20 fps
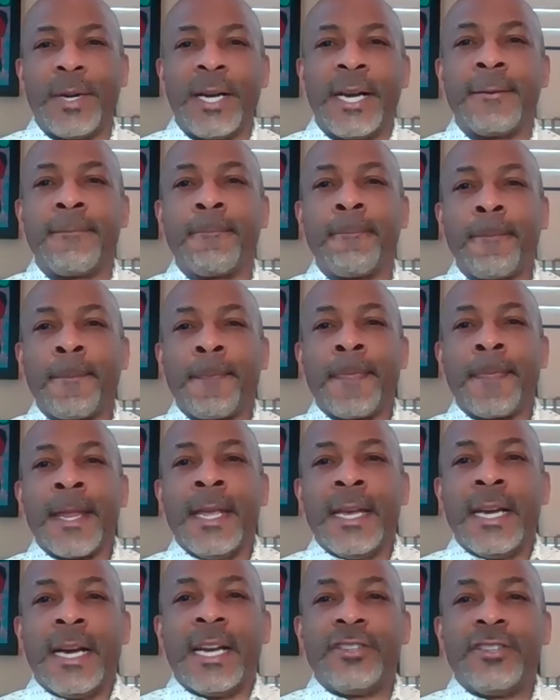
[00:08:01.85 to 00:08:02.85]
But
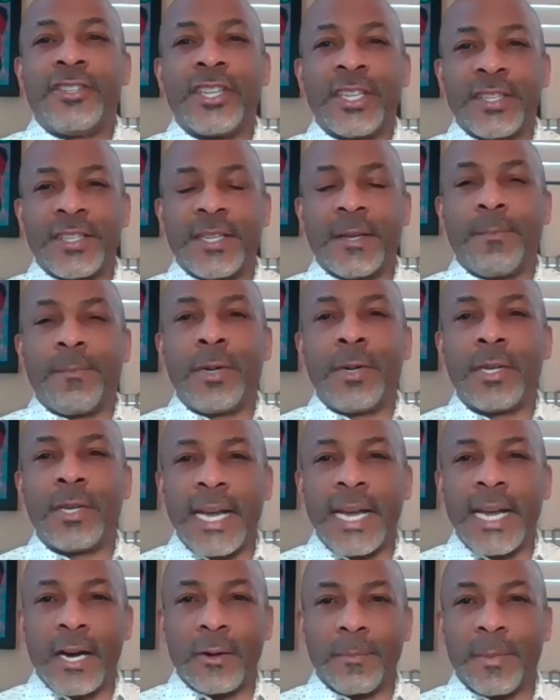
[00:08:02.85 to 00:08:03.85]
just to
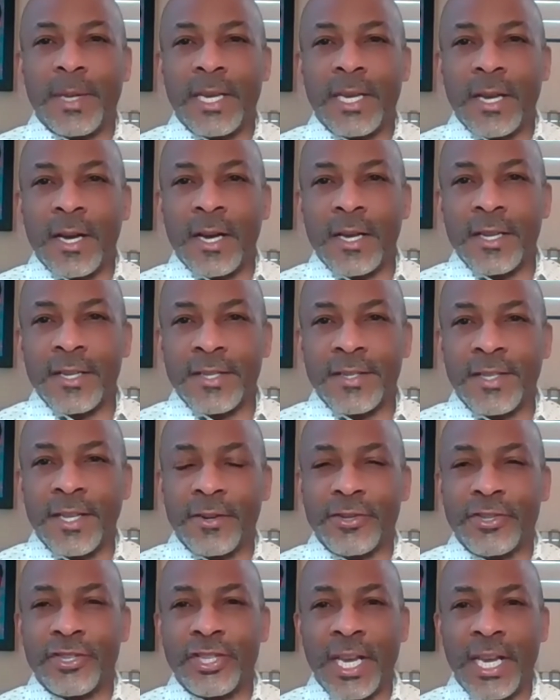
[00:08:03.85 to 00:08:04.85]
pull out because
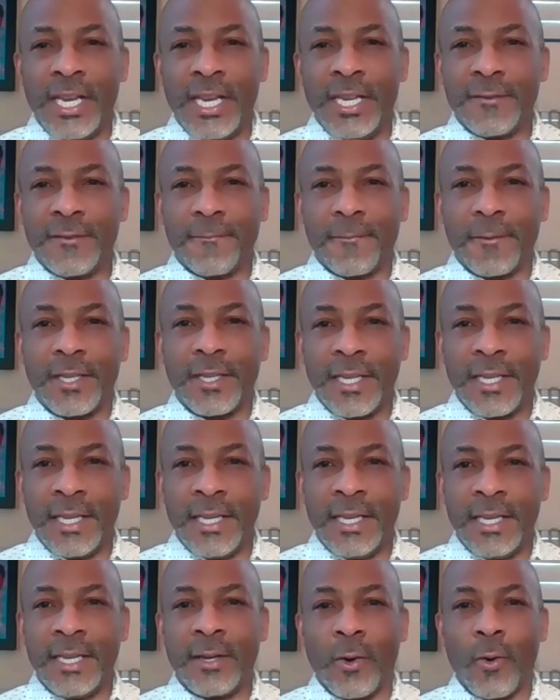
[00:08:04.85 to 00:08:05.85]
there's change
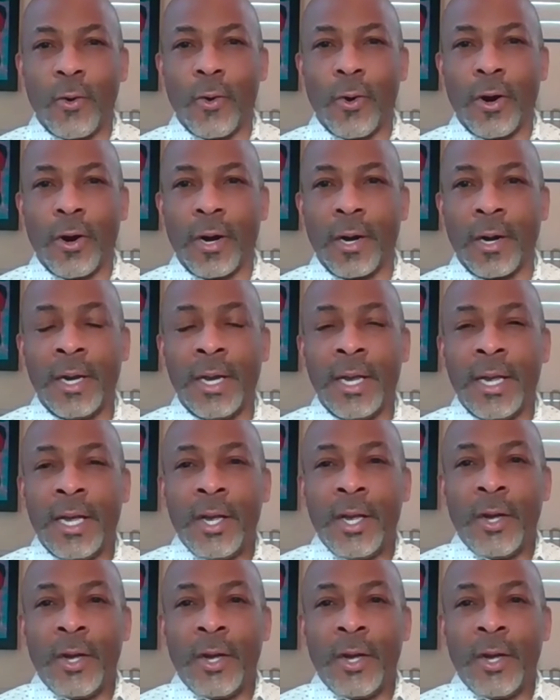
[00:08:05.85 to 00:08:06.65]
fatigue or